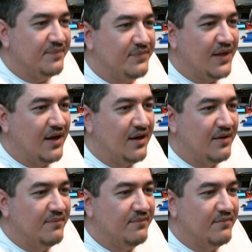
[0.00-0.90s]

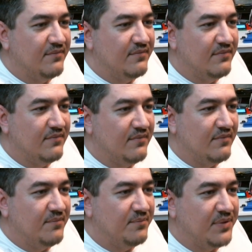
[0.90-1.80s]
But
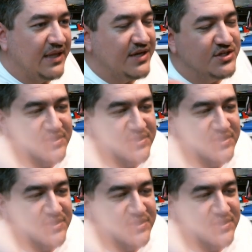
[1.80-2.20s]
they